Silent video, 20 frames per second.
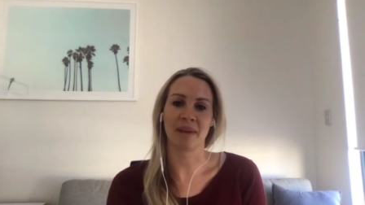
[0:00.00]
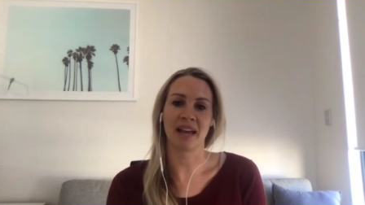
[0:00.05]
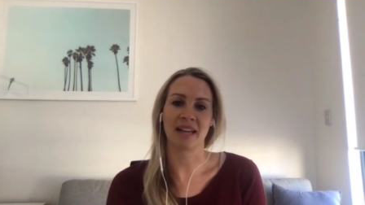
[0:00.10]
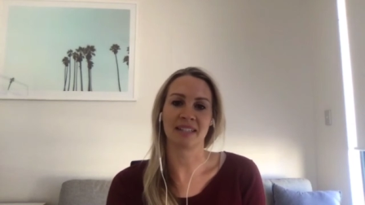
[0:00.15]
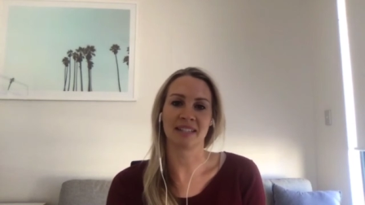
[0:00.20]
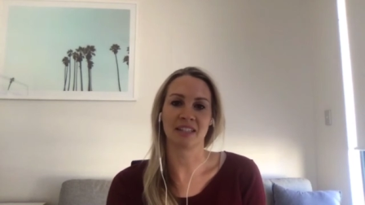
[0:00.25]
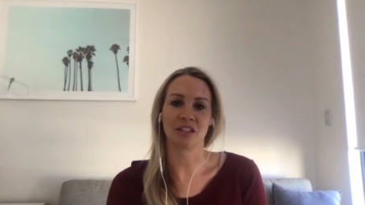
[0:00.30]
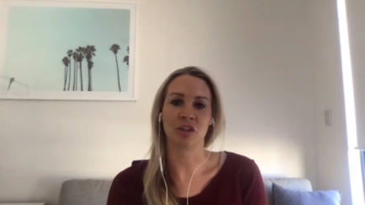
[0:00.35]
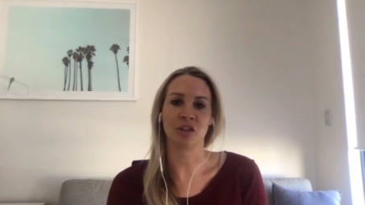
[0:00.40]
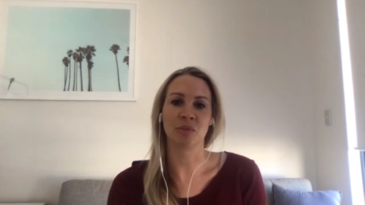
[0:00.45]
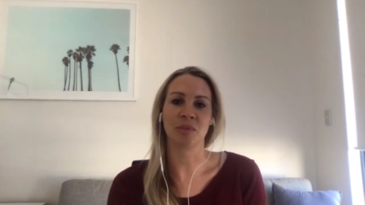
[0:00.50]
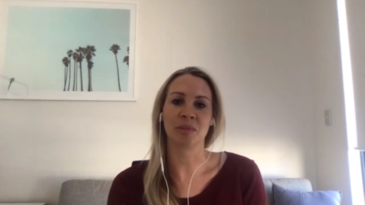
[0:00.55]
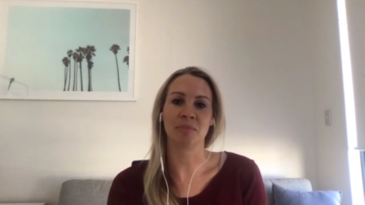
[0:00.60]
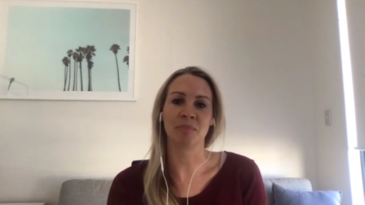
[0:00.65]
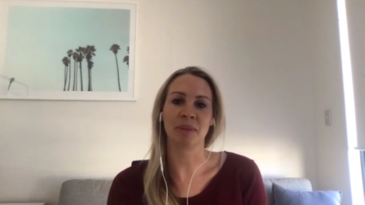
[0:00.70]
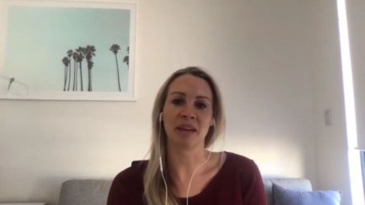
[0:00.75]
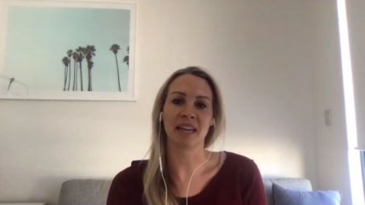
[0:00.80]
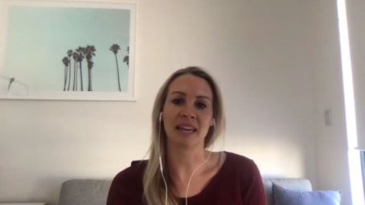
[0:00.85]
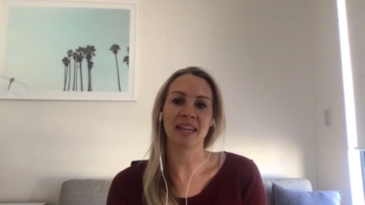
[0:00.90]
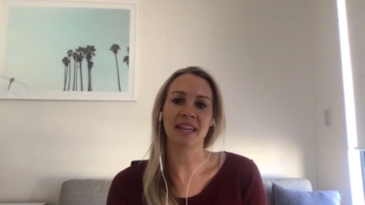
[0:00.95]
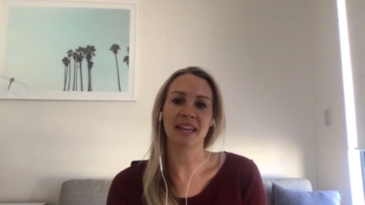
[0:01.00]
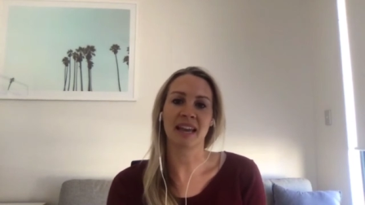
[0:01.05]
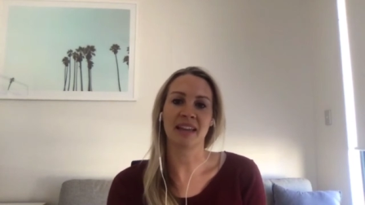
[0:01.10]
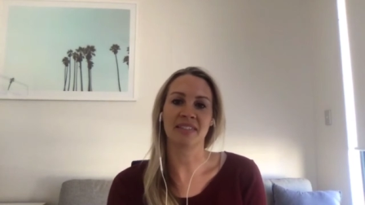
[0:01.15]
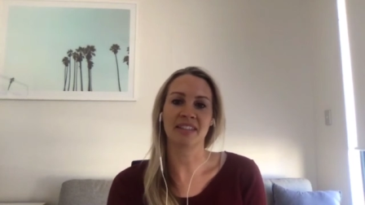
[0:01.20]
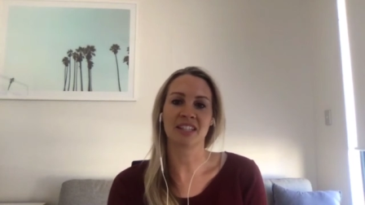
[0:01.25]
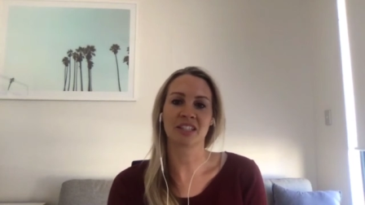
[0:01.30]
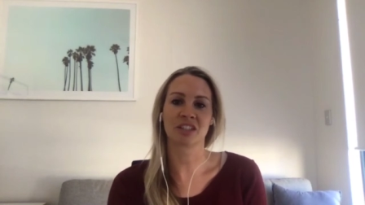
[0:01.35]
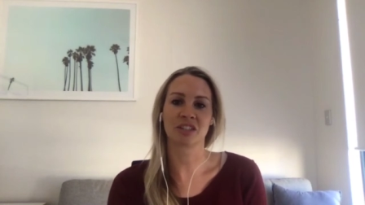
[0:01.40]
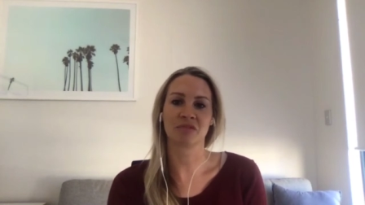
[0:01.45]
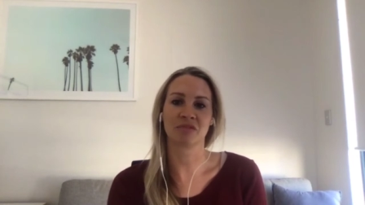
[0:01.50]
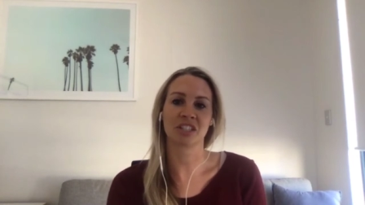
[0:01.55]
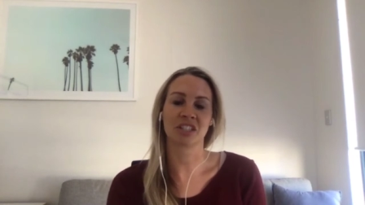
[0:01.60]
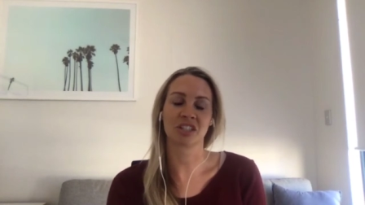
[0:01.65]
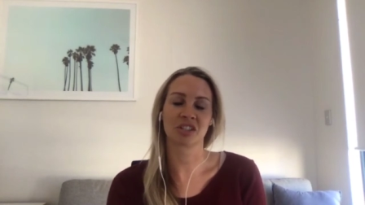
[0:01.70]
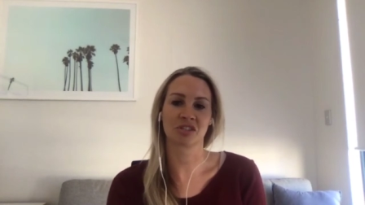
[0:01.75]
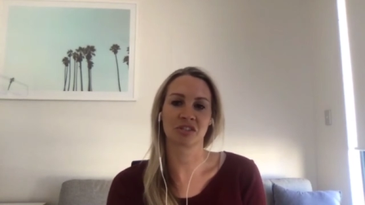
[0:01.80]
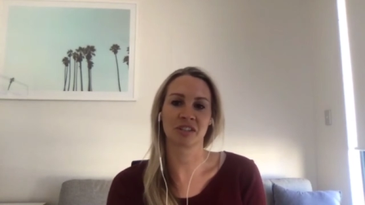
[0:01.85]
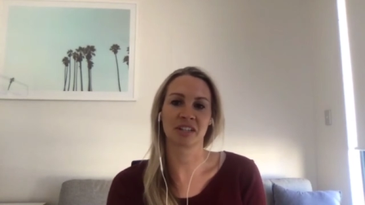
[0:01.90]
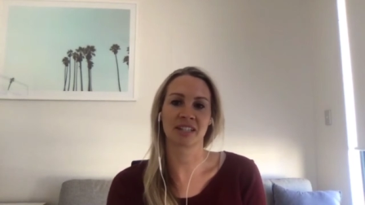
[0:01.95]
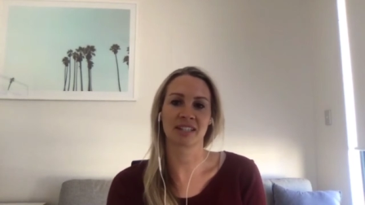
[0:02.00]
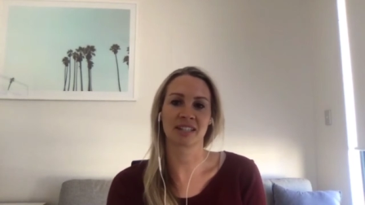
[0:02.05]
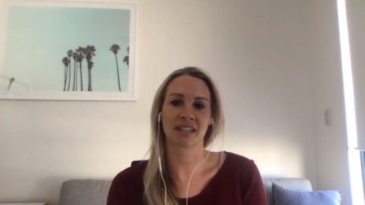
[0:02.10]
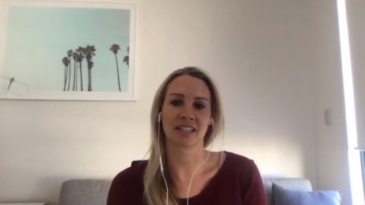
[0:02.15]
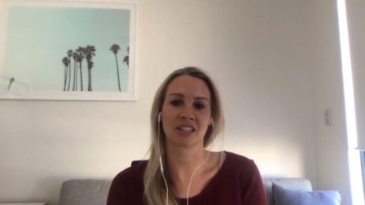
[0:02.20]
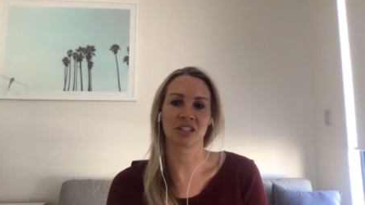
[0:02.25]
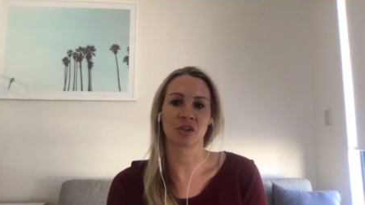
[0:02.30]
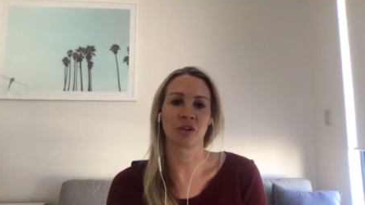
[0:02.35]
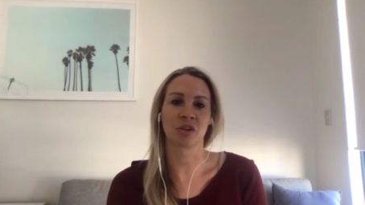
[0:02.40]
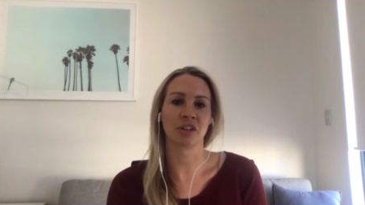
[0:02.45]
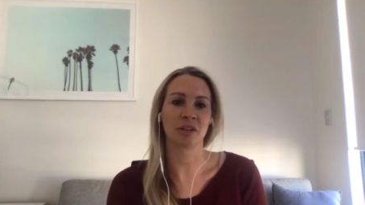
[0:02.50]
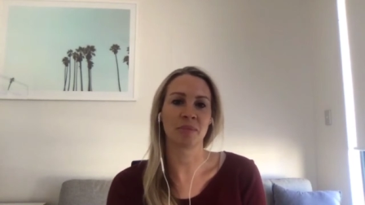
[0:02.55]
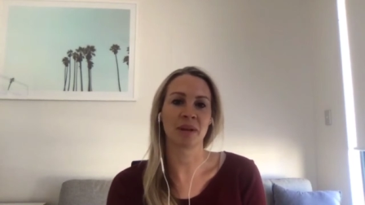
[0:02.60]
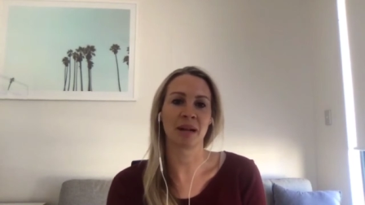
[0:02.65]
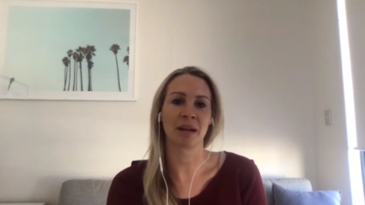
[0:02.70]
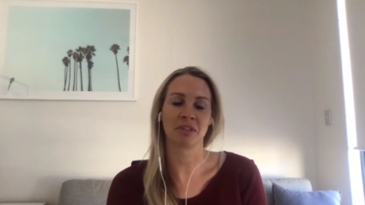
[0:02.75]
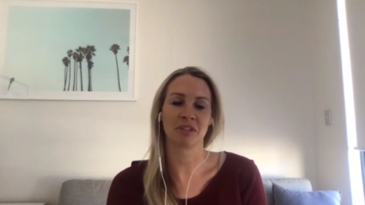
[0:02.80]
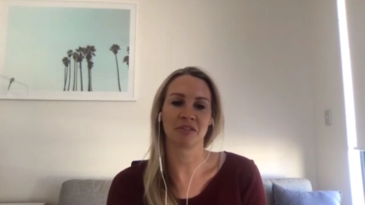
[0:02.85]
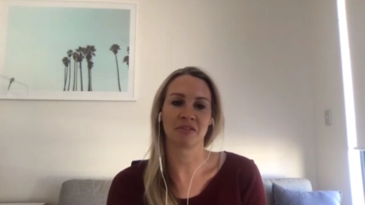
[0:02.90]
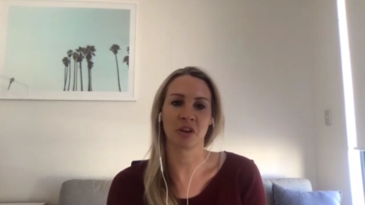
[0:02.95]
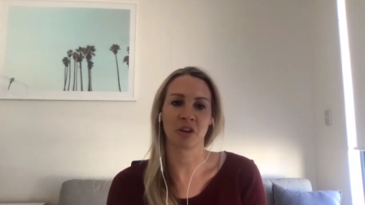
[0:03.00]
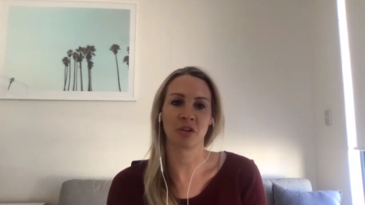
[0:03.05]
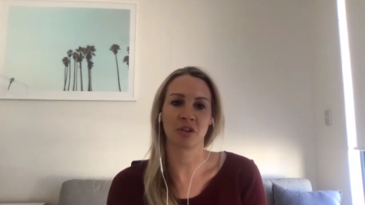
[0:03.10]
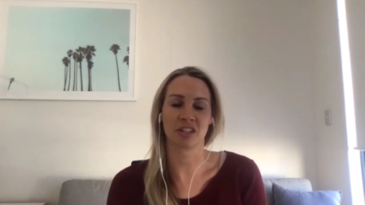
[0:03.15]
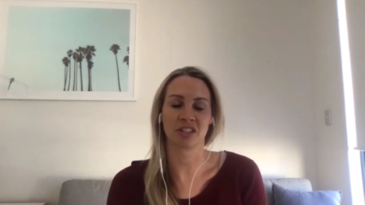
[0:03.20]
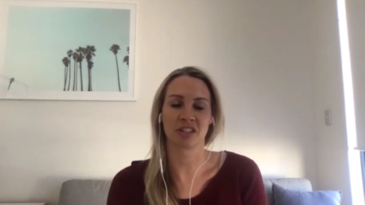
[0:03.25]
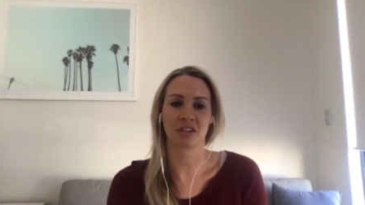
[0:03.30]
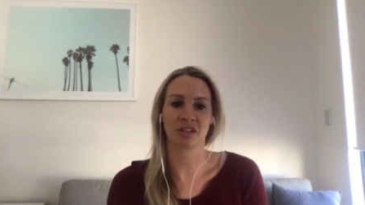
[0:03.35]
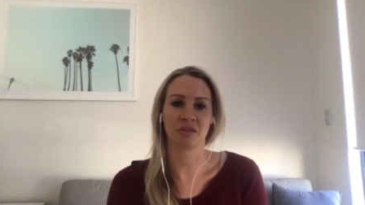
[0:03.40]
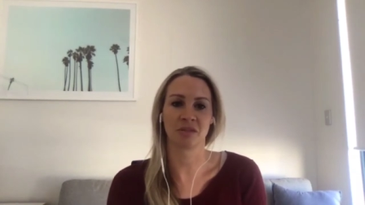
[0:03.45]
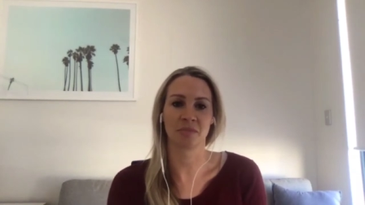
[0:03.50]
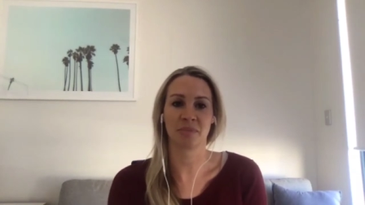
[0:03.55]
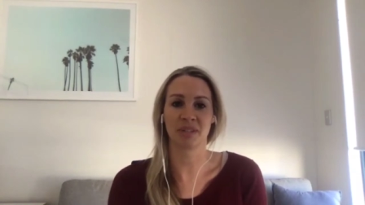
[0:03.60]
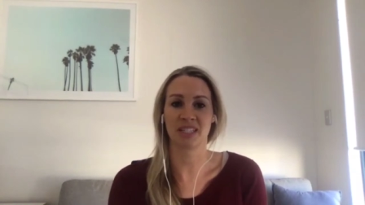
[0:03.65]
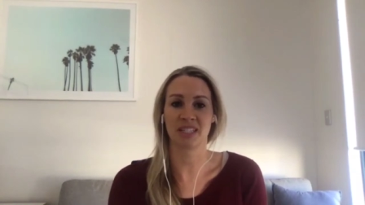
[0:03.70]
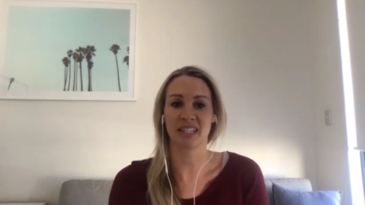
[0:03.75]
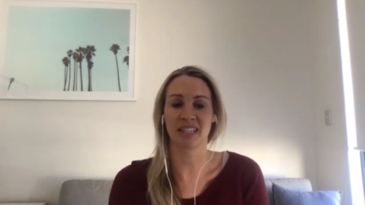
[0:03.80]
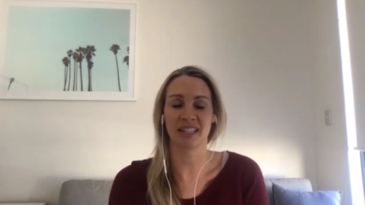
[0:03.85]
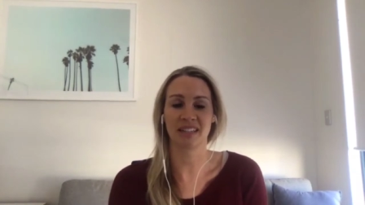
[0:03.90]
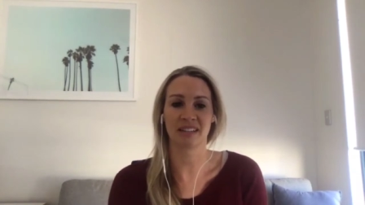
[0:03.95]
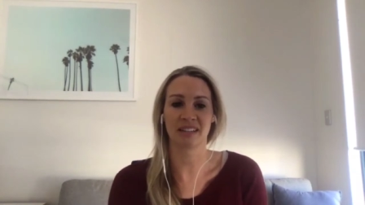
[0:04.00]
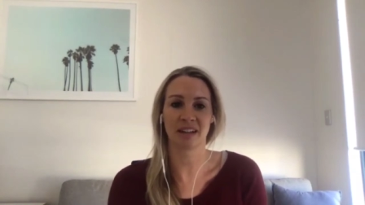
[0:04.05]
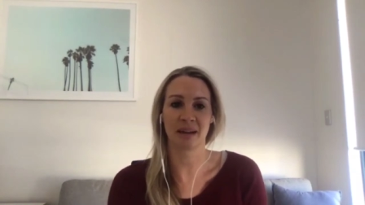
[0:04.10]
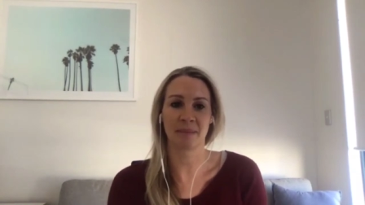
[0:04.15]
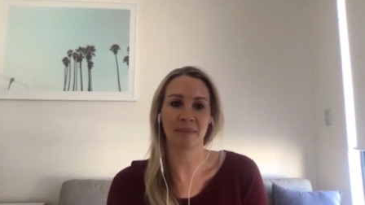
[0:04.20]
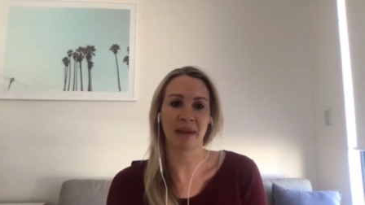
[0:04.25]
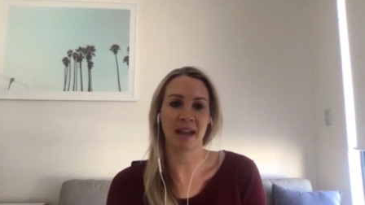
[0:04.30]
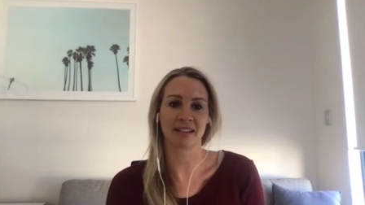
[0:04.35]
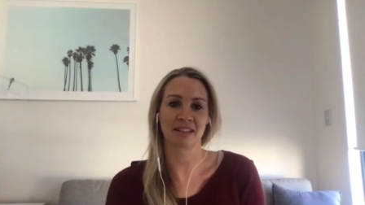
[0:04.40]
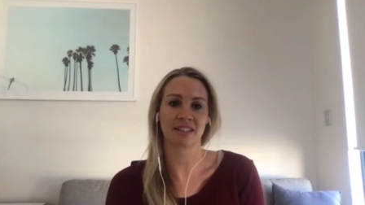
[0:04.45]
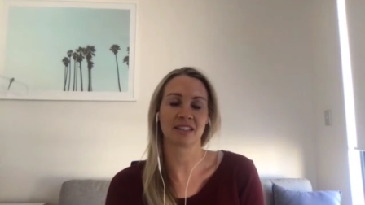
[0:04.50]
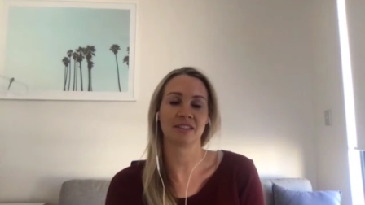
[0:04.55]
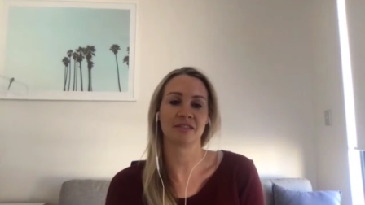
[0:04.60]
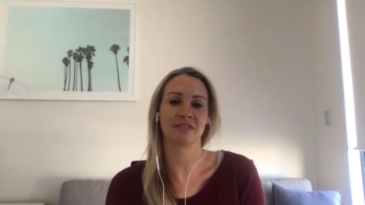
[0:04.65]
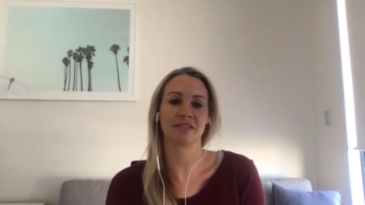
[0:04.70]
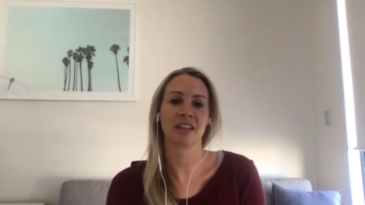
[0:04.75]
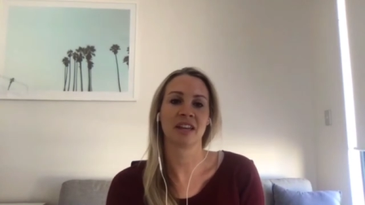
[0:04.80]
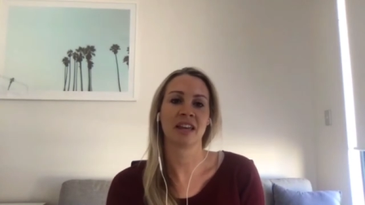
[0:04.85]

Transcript: as a human being, and this can restricts us to only be able to focus on particular amounts of